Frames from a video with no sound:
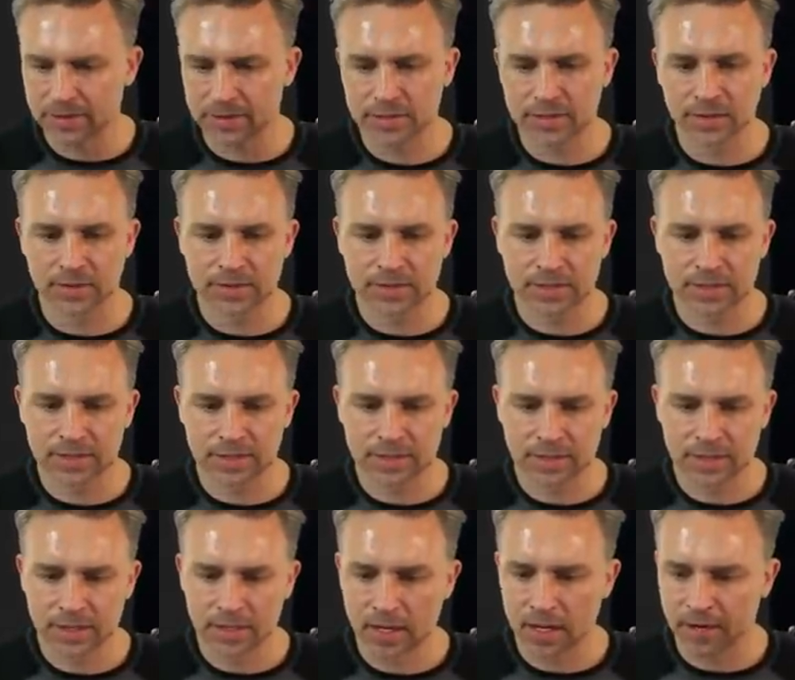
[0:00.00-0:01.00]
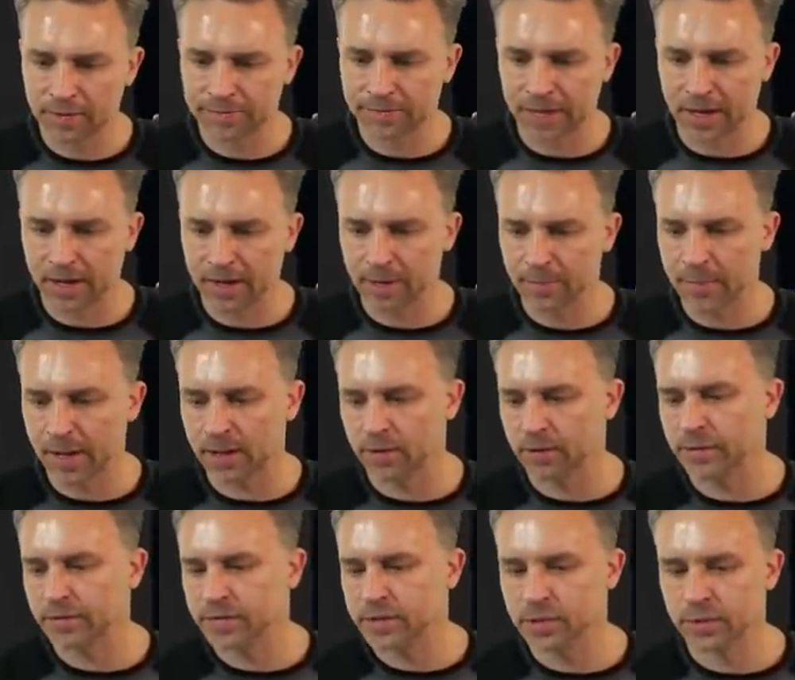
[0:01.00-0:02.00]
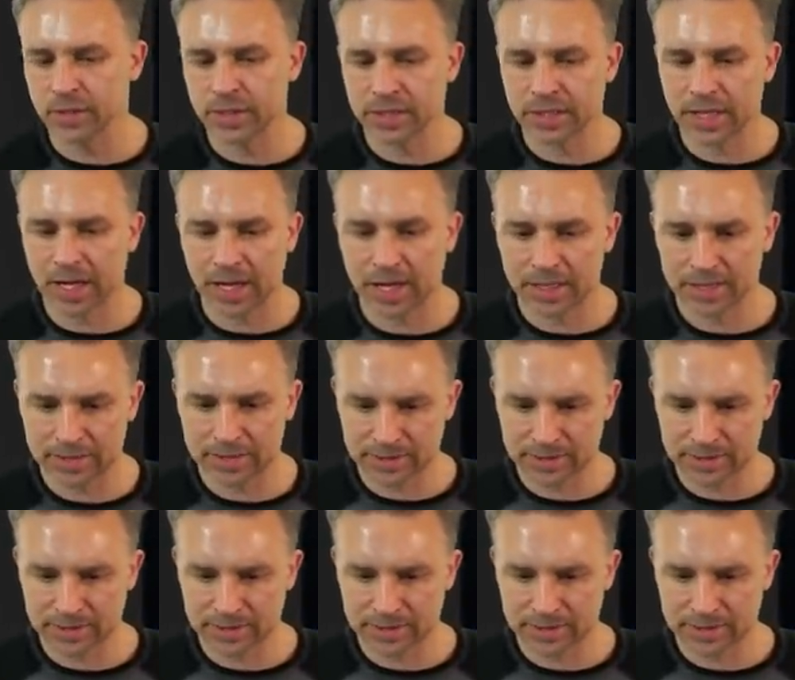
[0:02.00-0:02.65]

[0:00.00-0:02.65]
So it's a, fat, a matter of doing that,